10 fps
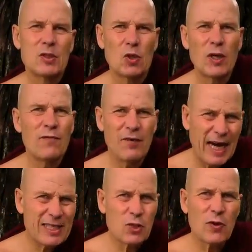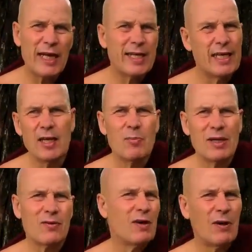So he fights greatly,
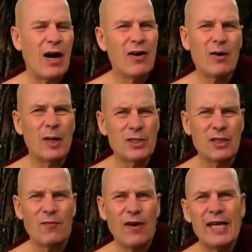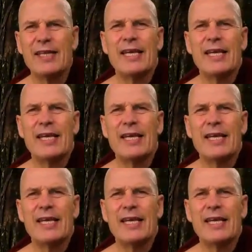but however much he fights,